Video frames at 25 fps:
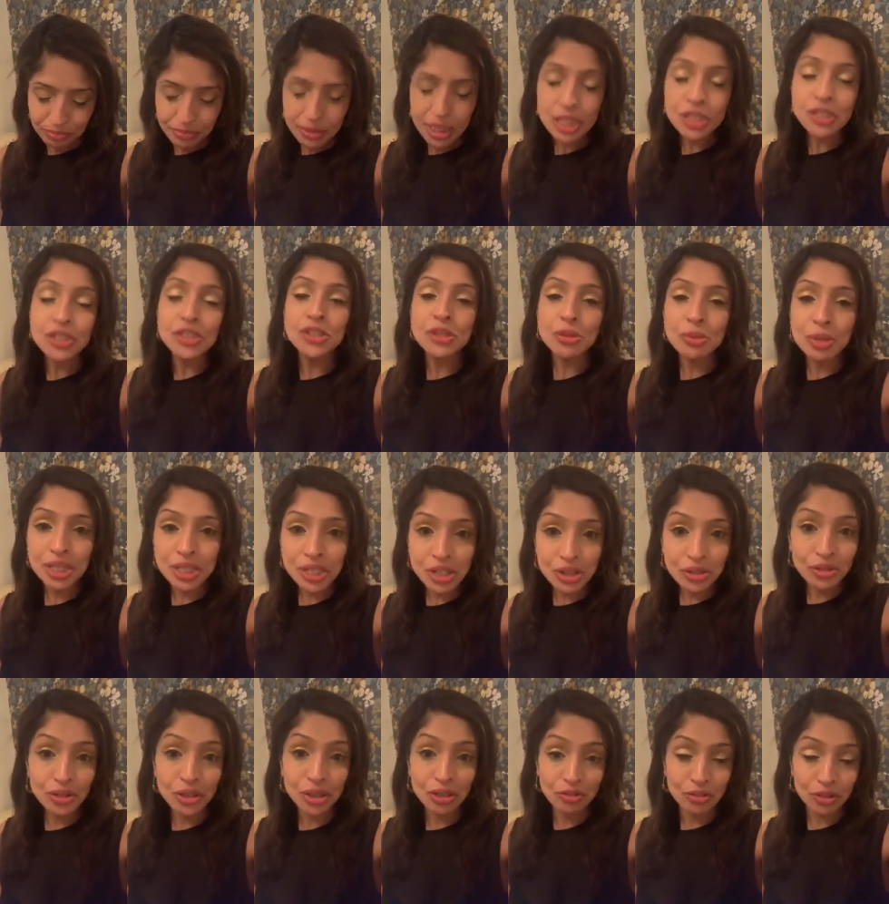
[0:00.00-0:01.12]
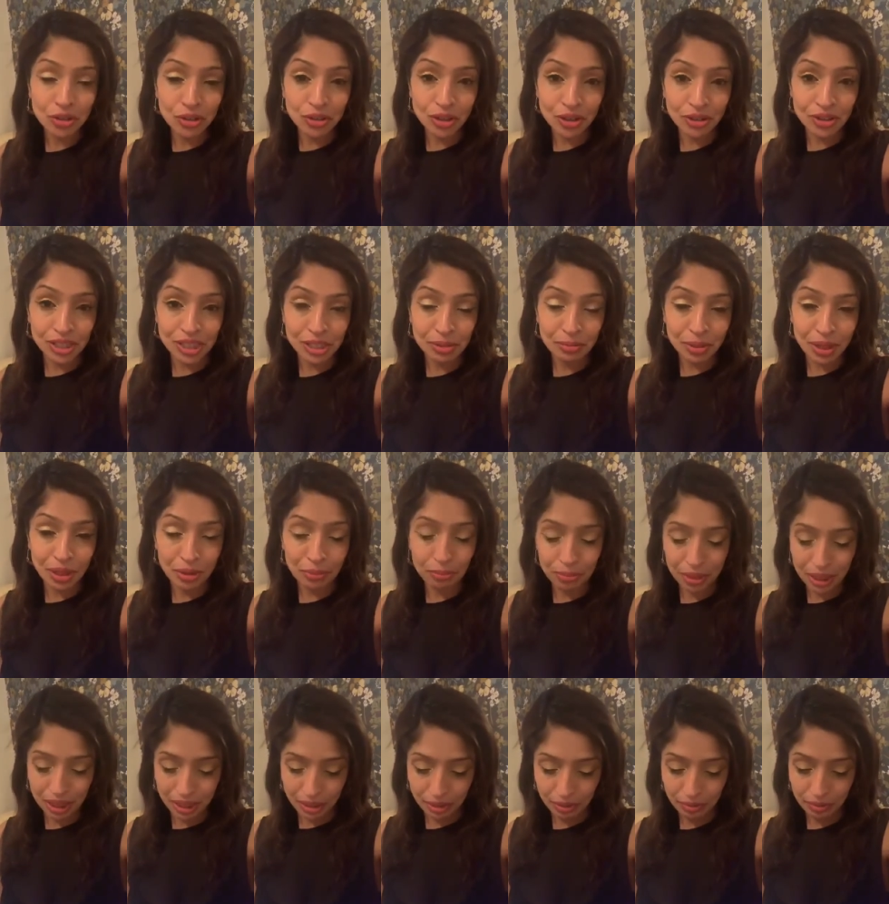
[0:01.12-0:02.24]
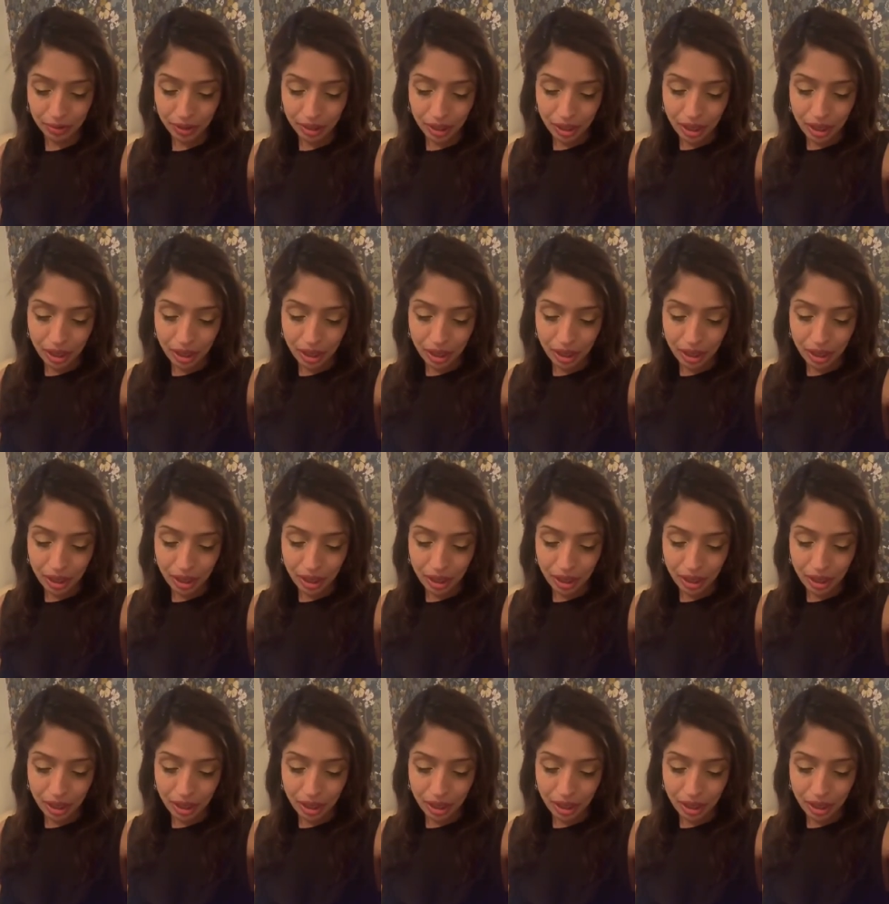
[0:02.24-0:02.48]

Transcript: So I don't know if you know this about me,